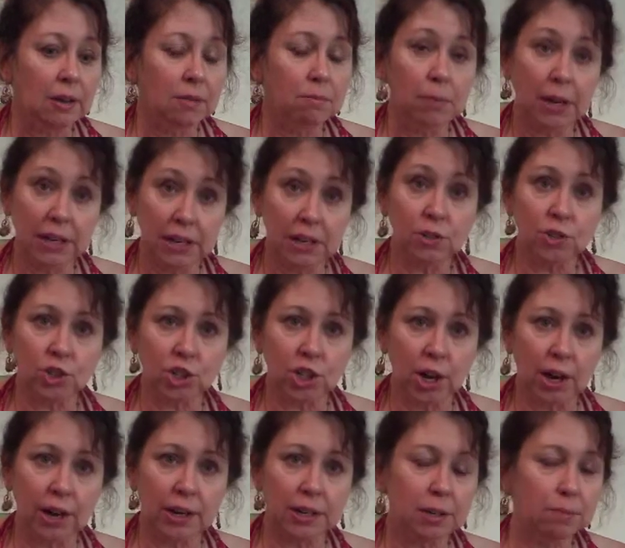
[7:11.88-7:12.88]
made in
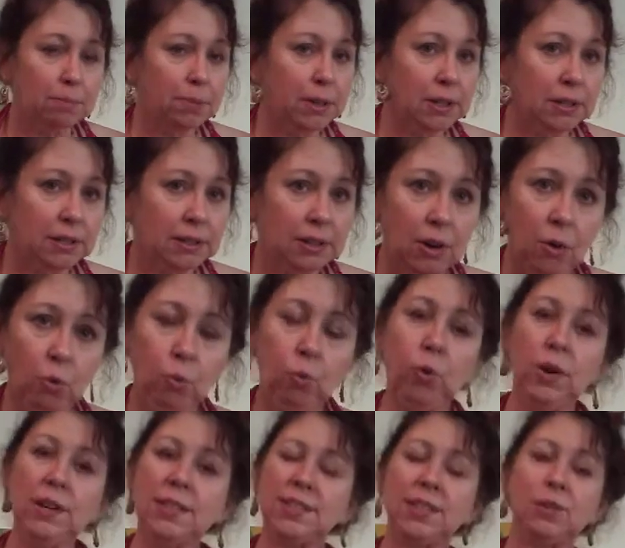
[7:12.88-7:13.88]
China, but
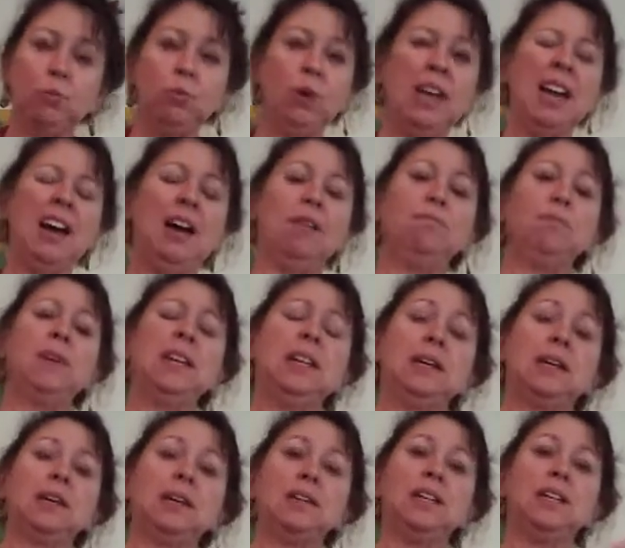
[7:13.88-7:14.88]
we have
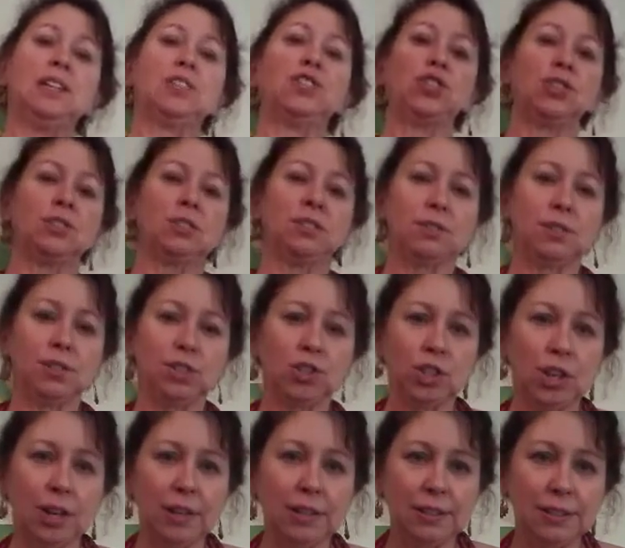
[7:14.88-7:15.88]
many connections to
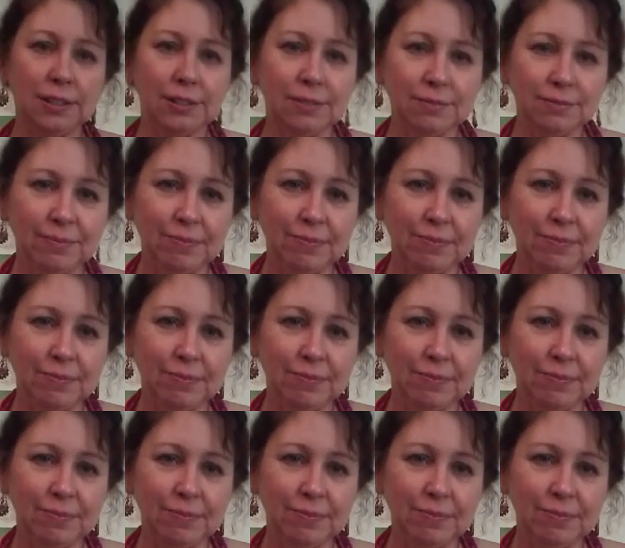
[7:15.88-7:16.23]
China